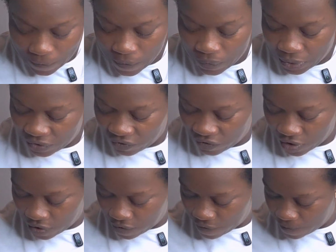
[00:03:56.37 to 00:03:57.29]
on this
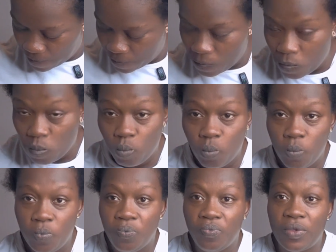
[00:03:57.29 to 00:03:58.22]
channel.
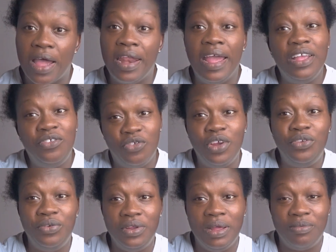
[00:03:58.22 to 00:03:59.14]
And I
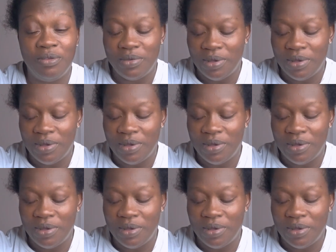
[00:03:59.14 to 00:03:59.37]
enjoy doing them